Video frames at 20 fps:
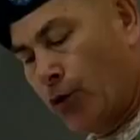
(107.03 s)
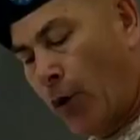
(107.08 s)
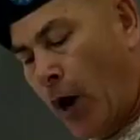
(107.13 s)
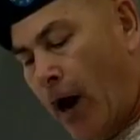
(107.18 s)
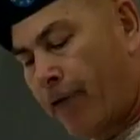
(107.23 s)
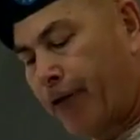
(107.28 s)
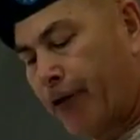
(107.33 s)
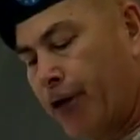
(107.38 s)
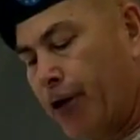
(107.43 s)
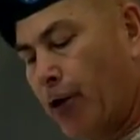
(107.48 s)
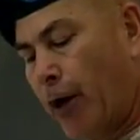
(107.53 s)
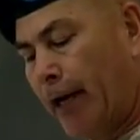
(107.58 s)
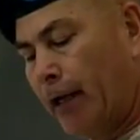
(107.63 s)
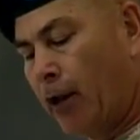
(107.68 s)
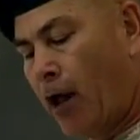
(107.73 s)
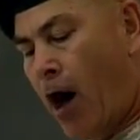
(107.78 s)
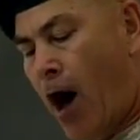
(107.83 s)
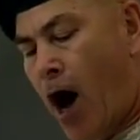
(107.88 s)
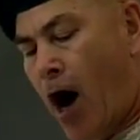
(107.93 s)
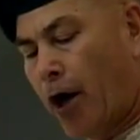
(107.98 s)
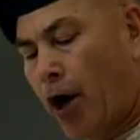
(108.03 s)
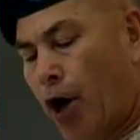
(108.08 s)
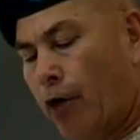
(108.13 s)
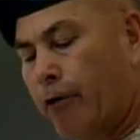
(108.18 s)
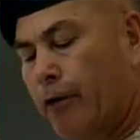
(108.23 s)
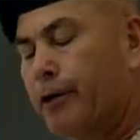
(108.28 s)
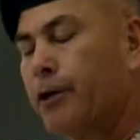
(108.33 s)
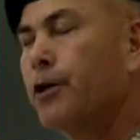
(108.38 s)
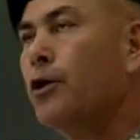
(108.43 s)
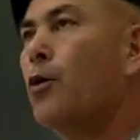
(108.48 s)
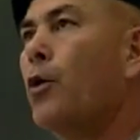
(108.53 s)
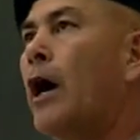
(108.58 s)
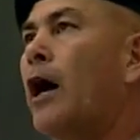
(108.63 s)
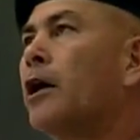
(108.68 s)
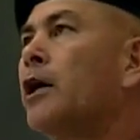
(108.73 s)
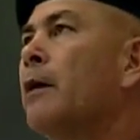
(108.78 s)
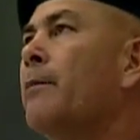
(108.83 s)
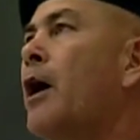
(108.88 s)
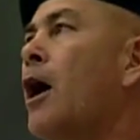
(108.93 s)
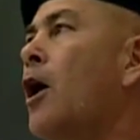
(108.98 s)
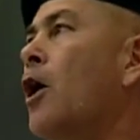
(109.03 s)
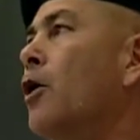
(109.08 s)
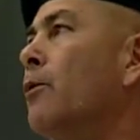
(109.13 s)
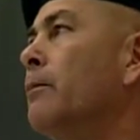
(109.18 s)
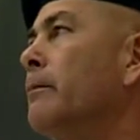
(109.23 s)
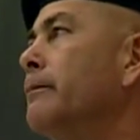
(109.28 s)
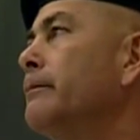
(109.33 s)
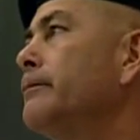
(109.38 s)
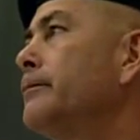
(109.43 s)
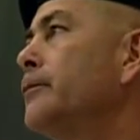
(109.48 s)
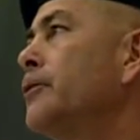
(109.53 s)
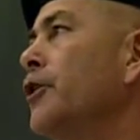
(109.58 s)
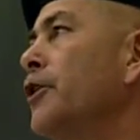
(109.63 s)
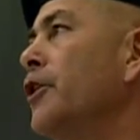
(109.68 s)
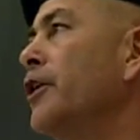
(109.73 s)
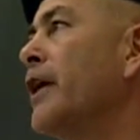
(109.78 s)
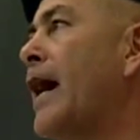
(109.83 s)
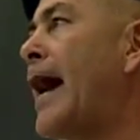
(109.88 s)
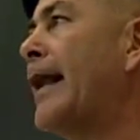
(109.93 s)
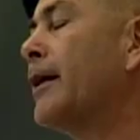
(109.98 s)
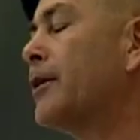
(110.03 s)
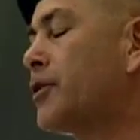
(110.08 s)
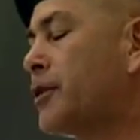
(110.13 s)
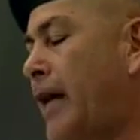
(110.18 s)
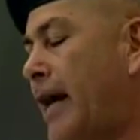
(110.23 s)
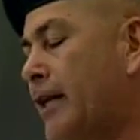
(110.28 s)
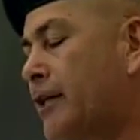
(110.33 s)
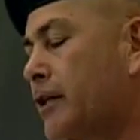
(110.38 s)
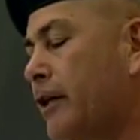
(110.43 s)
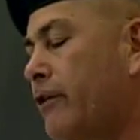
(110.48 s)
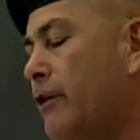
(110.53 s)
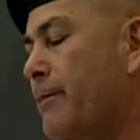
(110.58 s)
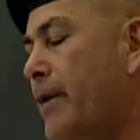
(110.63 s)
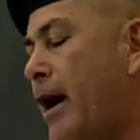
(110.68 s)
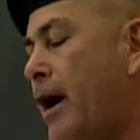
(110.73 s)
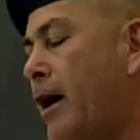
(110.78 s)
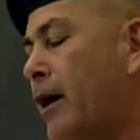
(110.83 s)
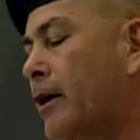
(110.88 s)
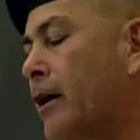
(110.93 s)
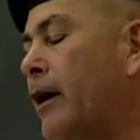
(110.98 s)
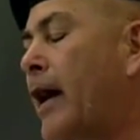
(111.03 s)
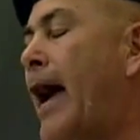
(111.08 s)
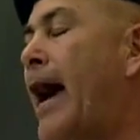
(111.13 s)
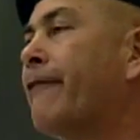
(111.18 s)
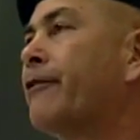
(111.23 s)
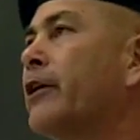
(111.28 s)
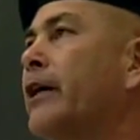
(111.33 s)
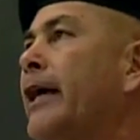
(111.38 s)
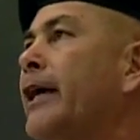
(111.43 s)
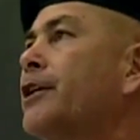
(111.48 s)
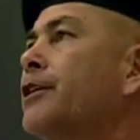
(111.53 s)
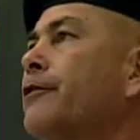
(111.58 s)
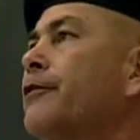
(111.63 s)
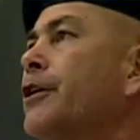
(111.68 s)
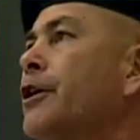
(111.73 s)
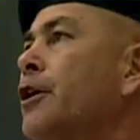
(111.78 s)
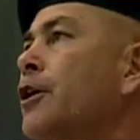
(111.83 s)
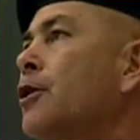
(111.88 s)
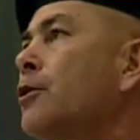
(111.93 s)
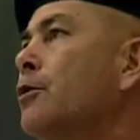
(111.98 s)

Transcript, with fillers: to offer you a long overdue welcome home to the United States of America after each of you